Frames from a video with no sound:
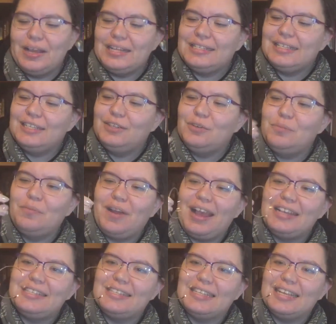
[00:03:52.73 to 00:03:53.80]
It's a little
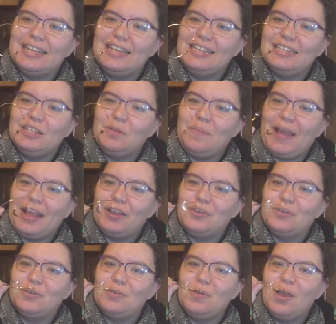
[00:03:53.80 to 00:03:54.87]
bracelet, little
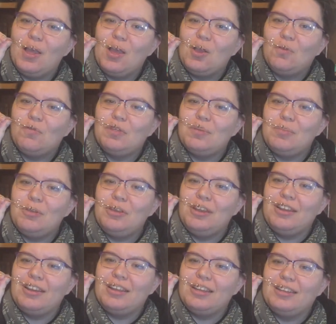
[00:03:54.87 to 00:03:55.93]
bangle with a moon
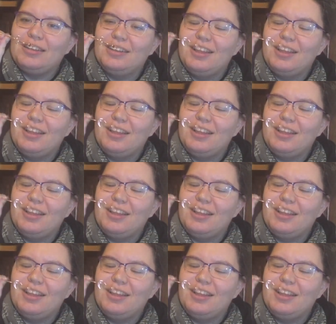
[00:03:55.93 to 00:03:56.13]
on it.